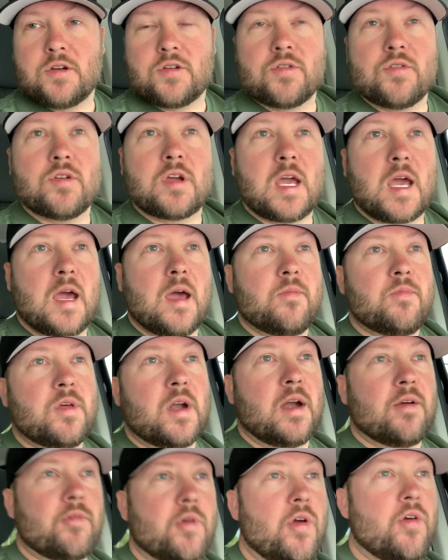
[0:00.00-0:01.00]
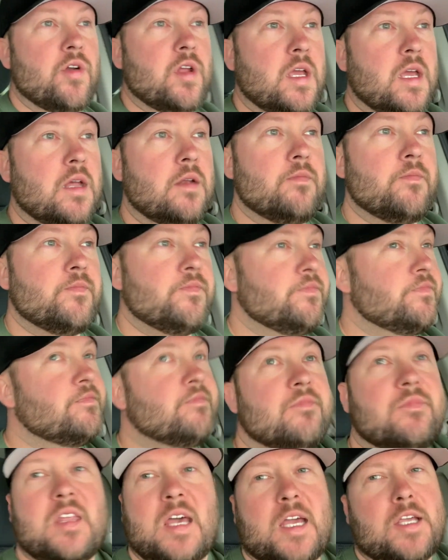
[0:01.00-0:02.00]
crew cab that I rode in.
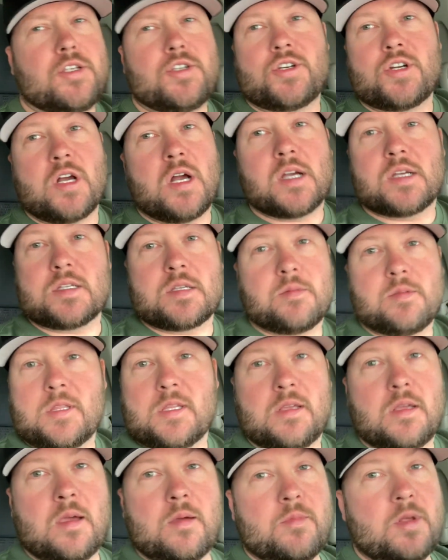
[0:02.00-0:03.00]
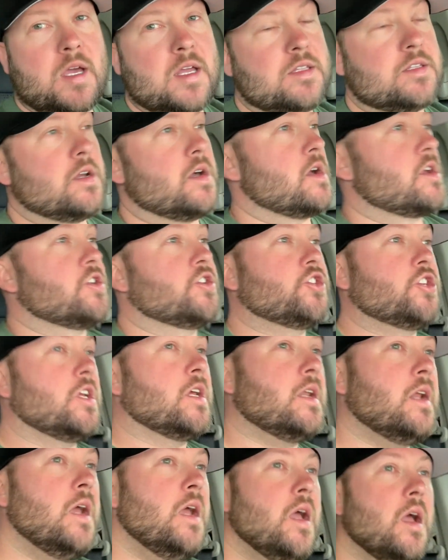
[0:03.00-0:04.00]
Nice trucks. I mean, I'm not talking
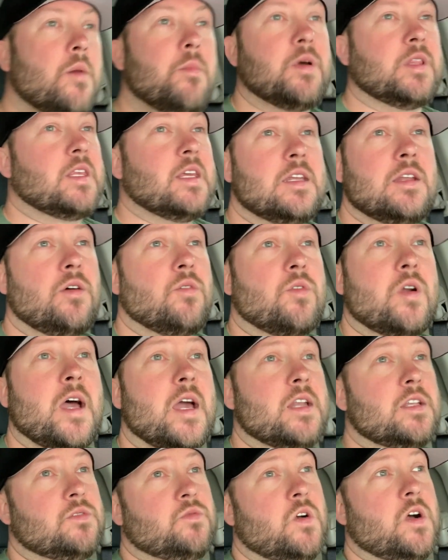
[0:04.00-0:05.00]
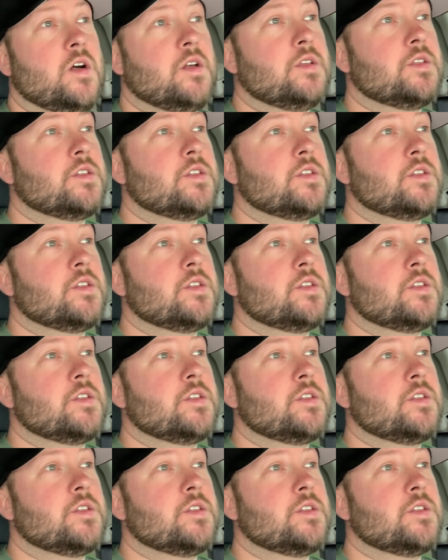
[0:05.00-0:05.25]
shit, but they don't ride as well.